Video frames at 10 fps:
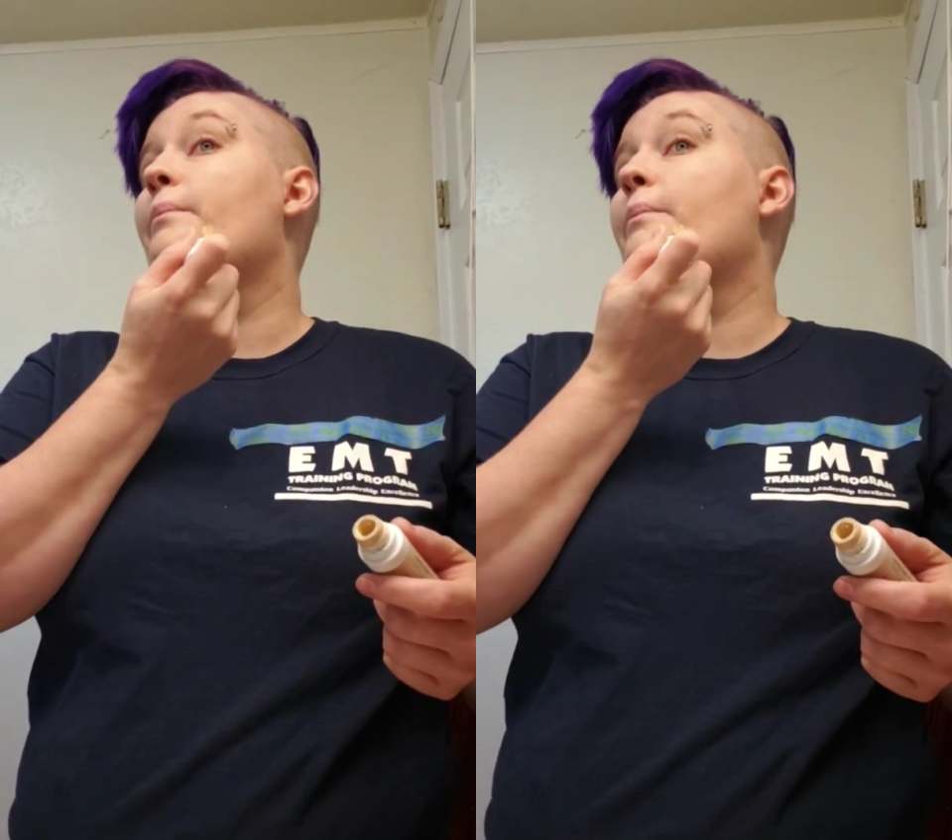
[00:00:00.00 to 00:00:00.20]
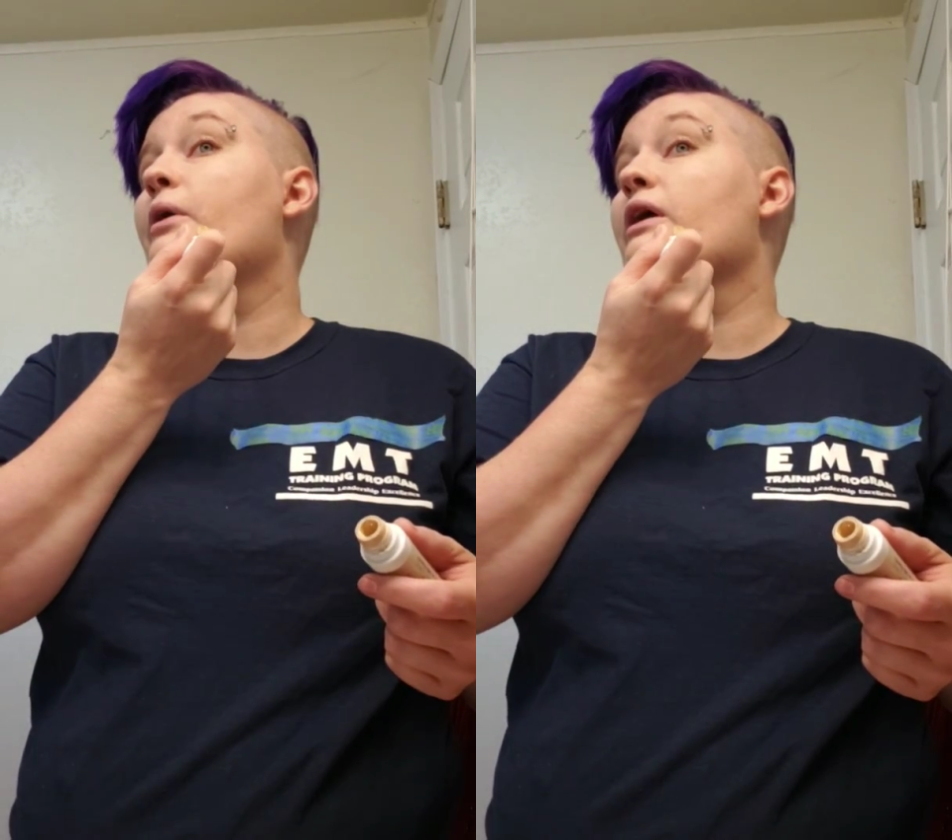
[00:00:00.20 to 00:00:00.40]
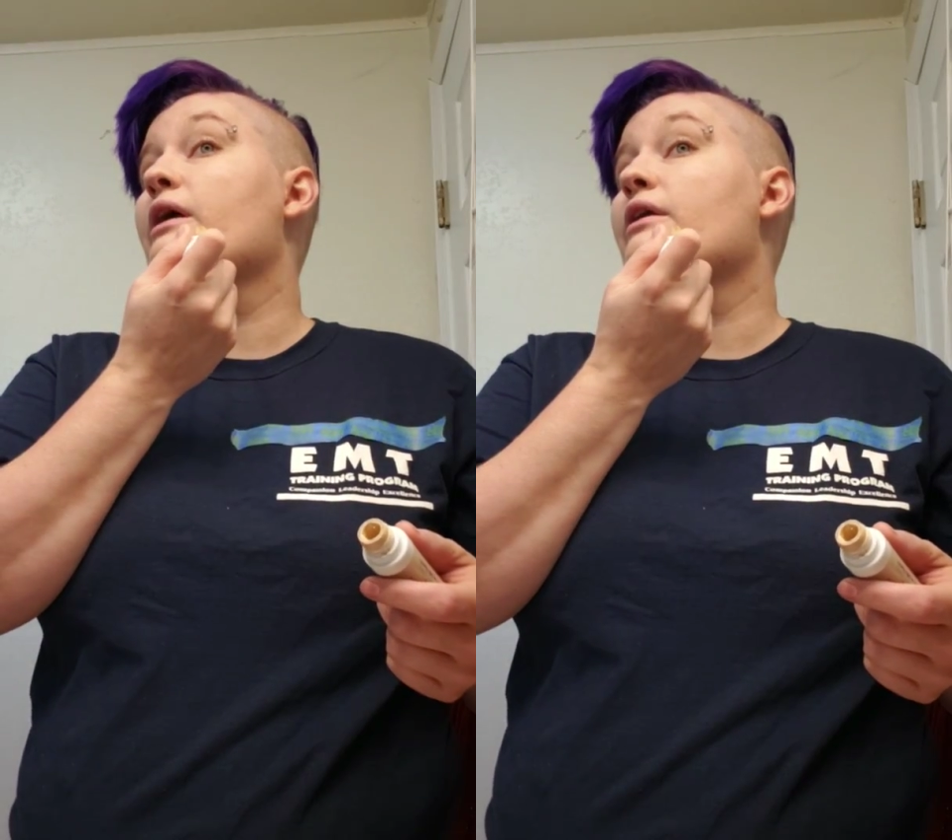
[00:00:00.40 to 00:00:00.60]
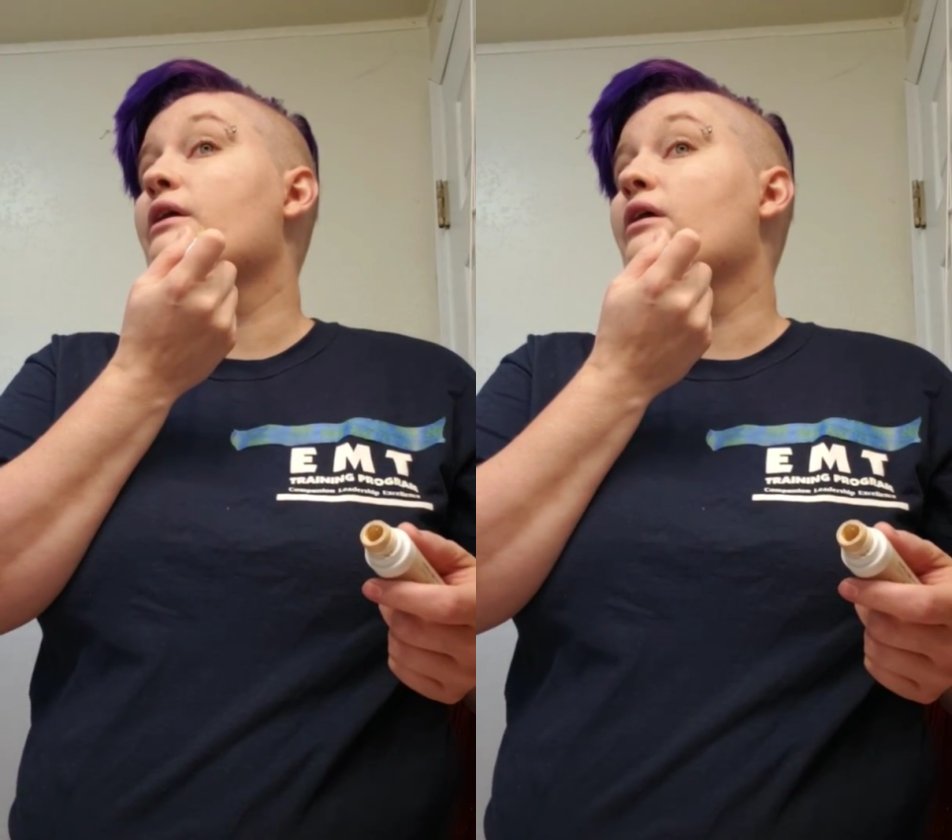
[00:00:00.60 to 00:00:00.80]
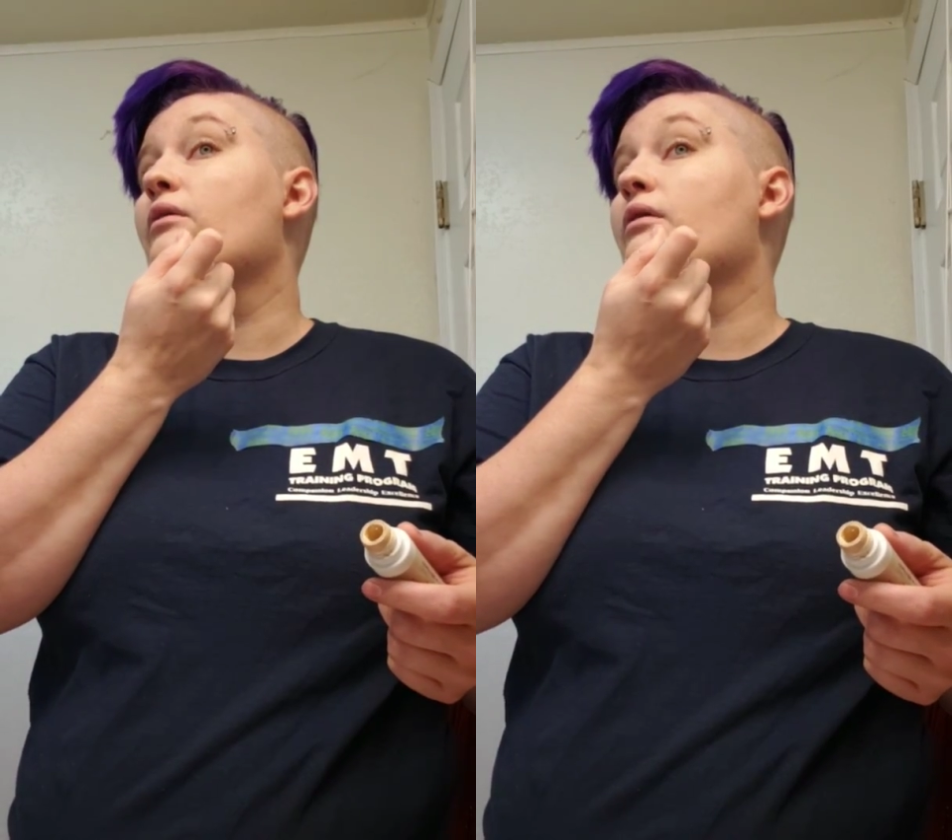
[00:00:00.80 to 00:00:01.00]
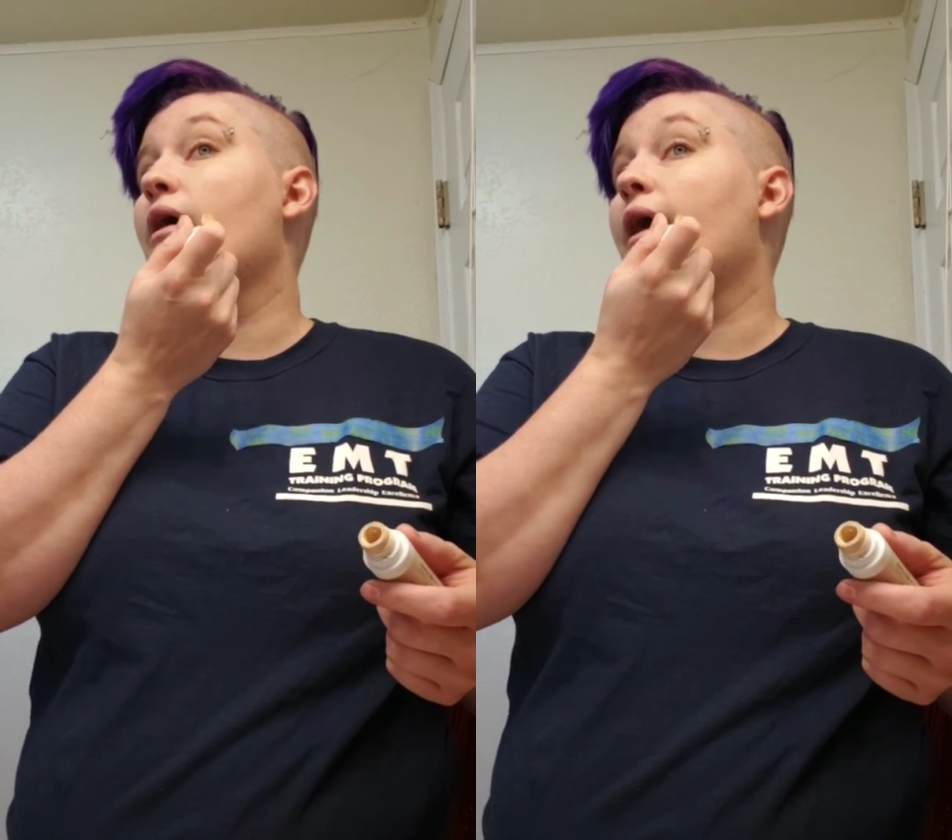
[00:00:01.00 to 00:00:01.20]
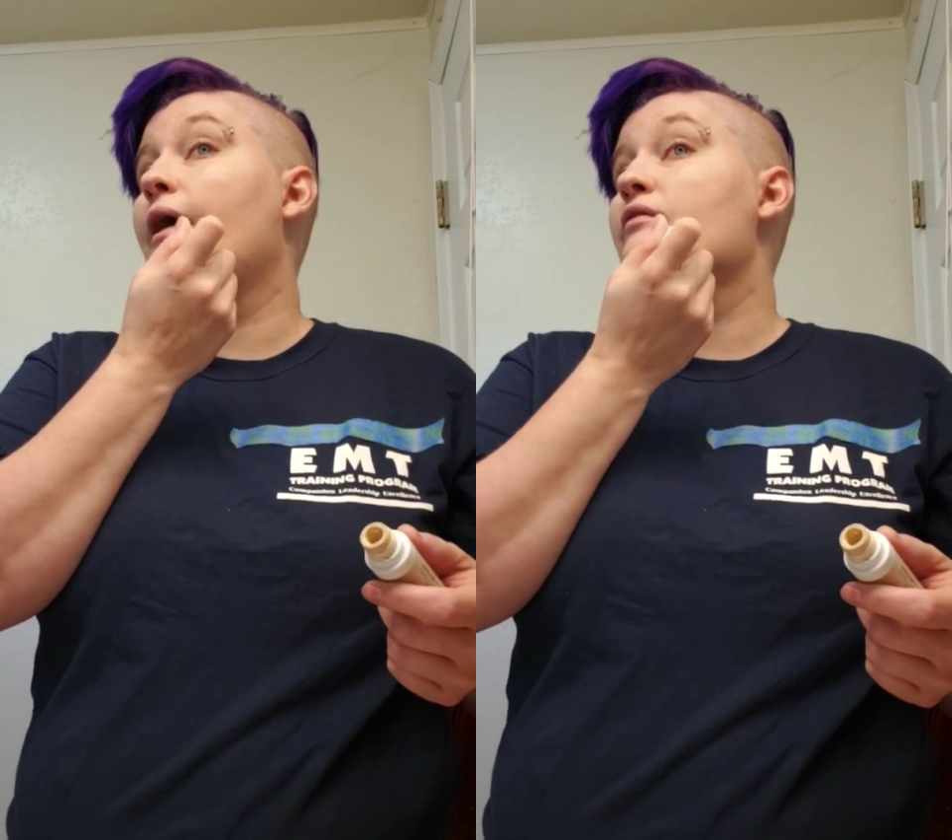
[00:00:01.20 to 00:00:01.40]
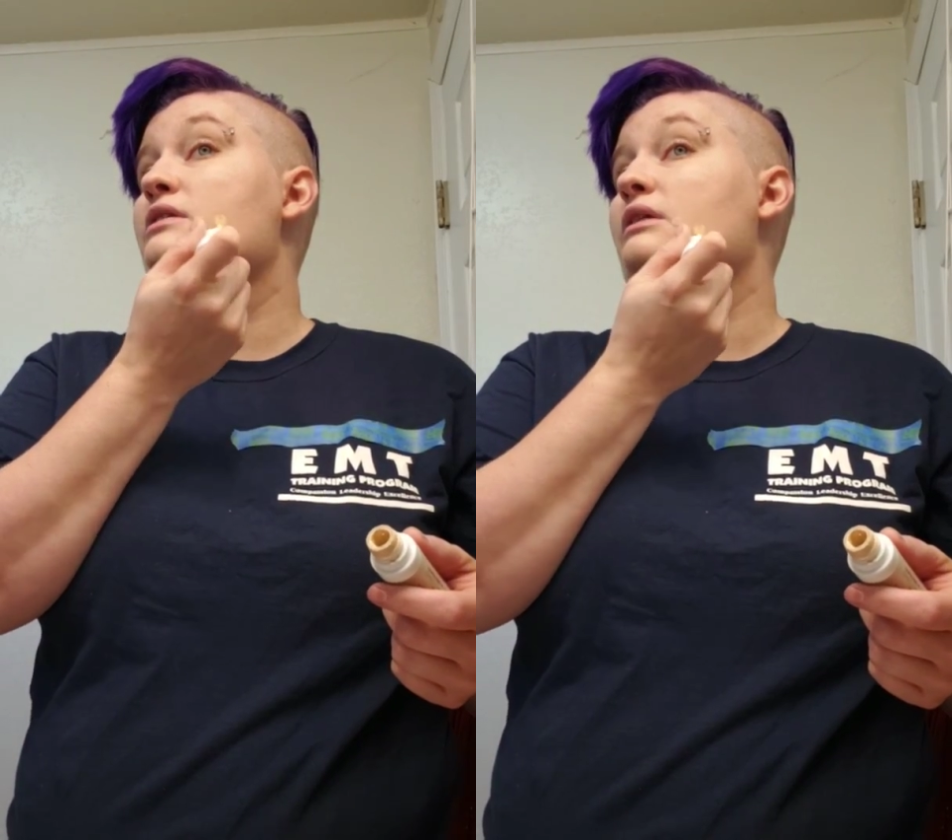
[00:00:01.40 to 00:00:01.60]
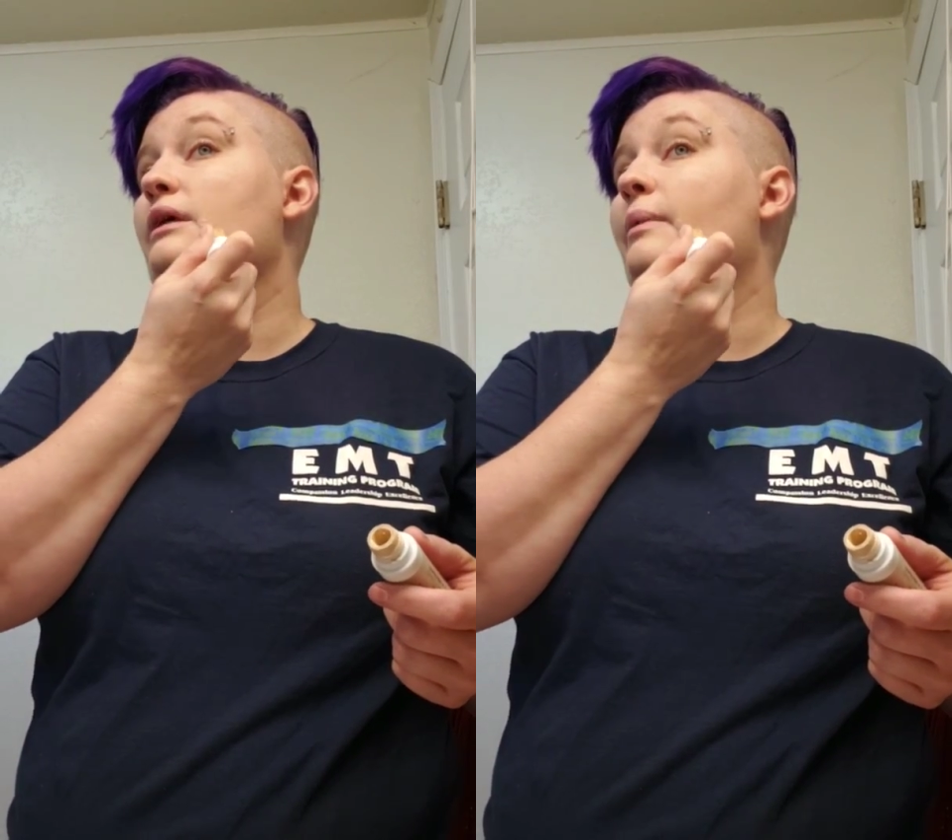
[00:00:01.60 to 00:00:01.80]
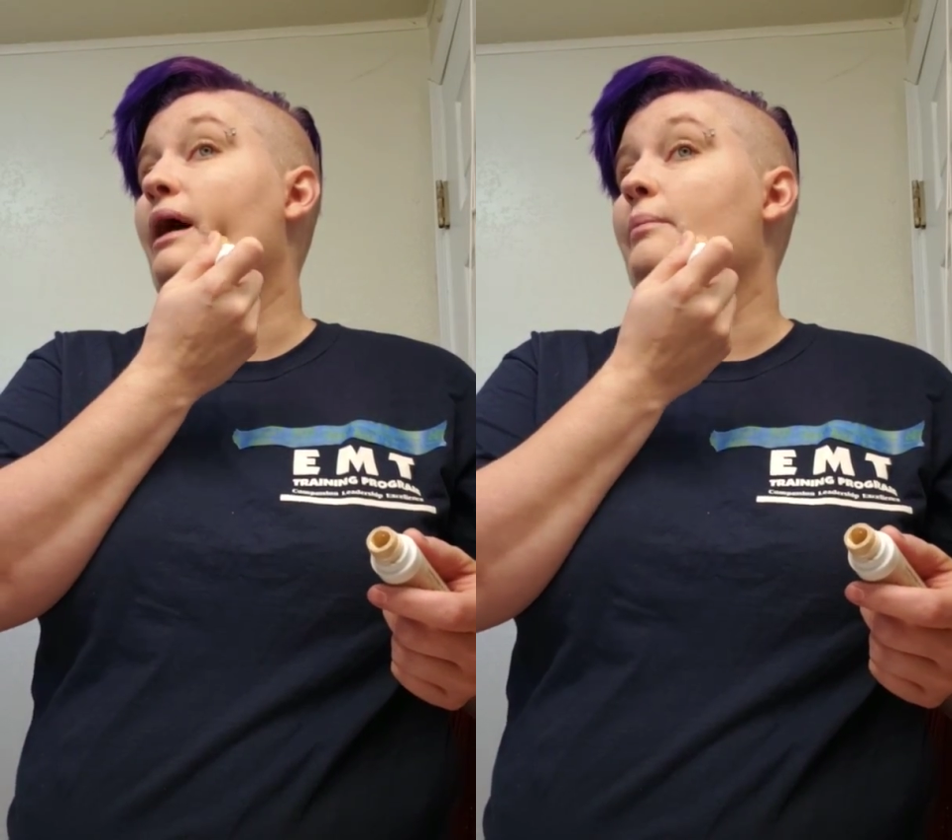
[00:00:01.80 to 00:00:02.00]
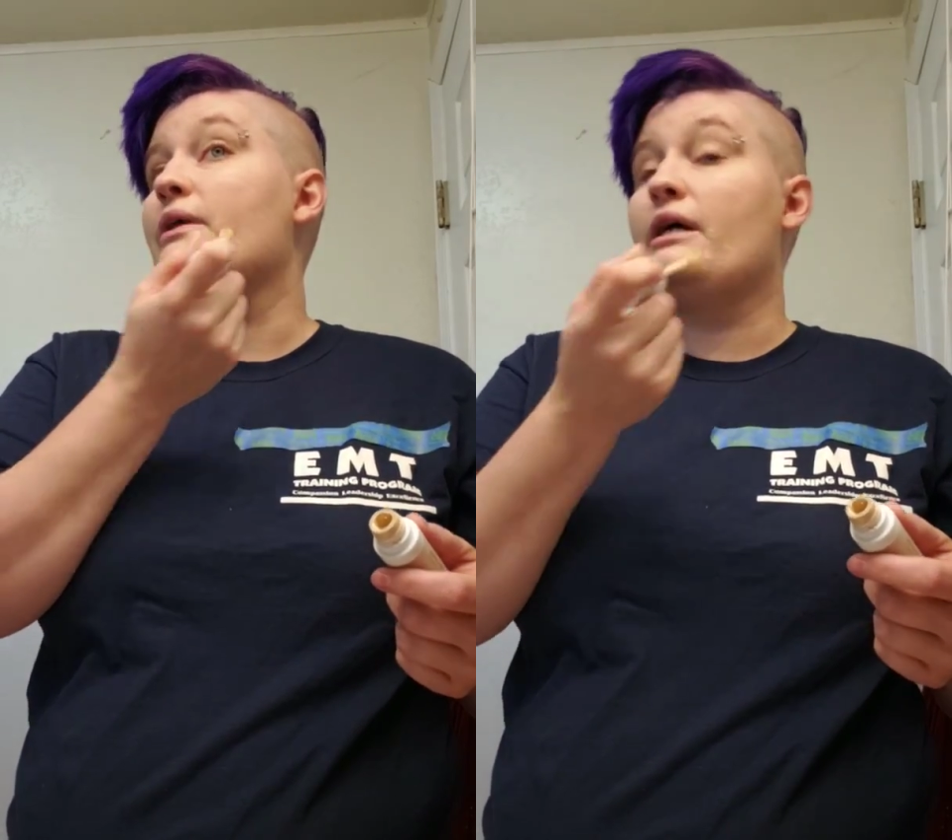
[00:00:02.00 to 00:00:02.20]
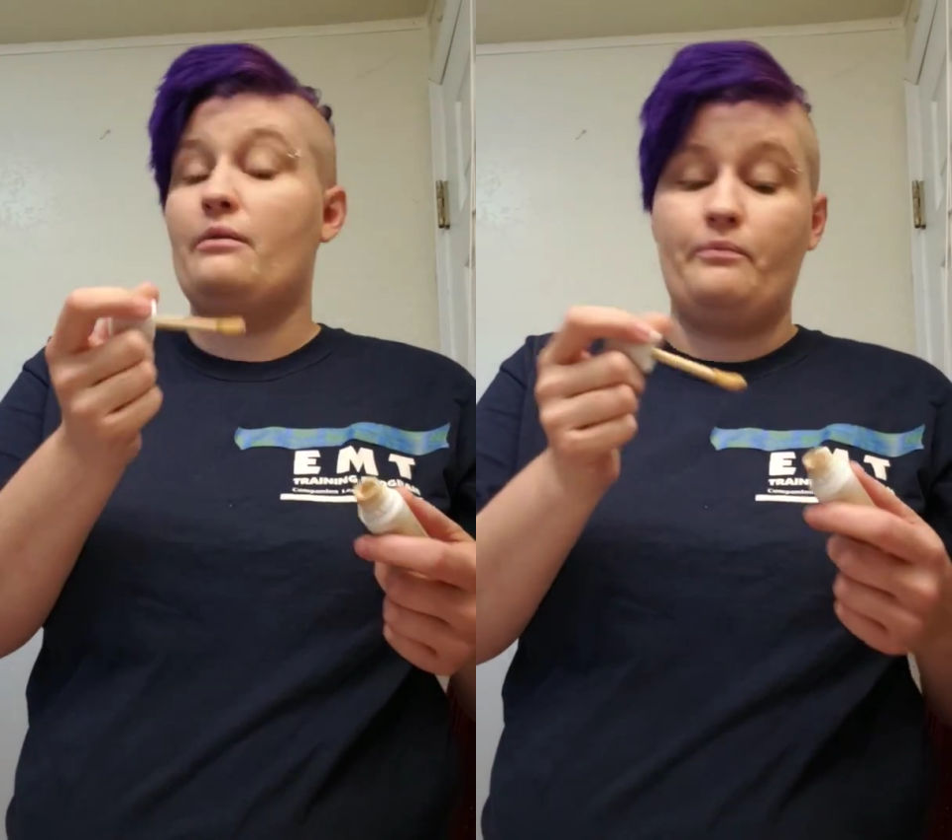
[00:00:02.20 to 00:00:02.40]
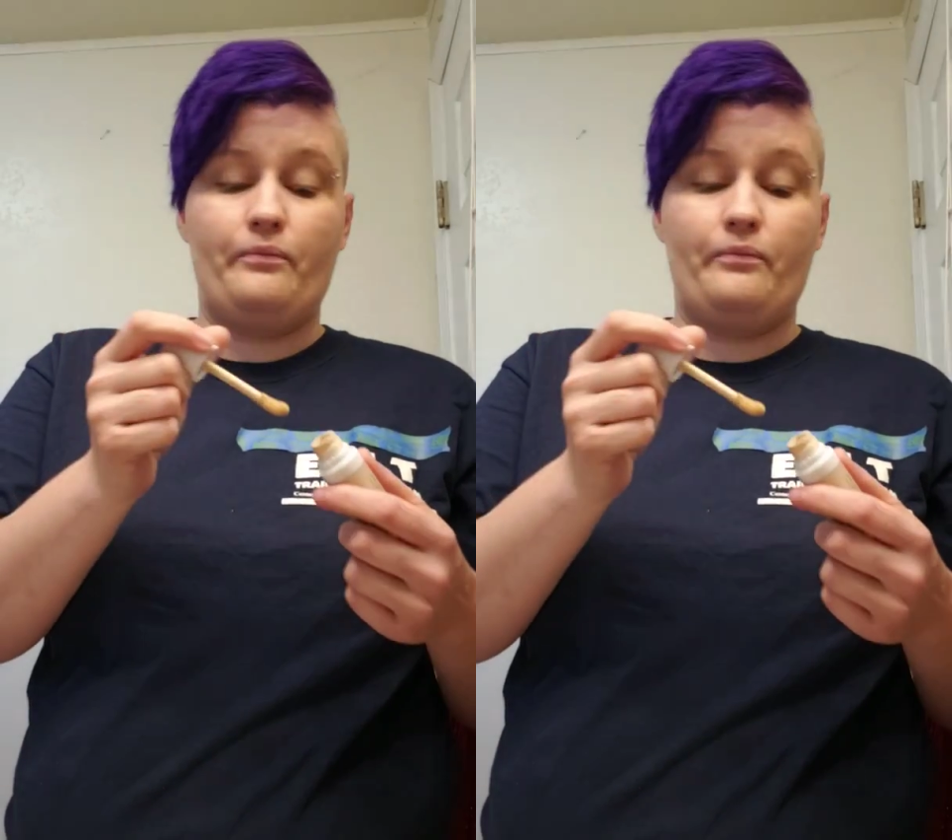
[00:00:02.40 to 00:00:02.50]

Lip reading: But I don't. I have sleep apnea,